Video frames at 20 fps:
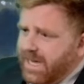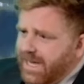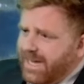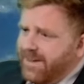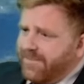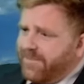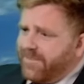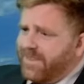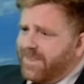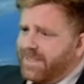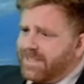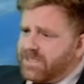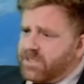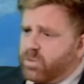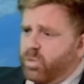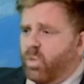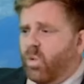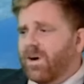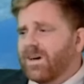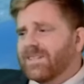If
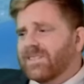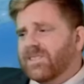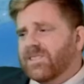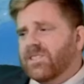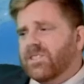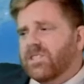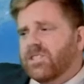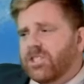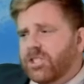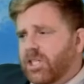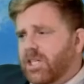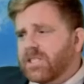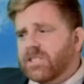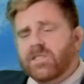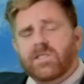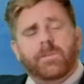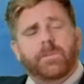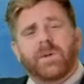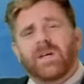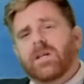this was
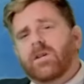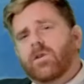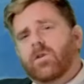just a bit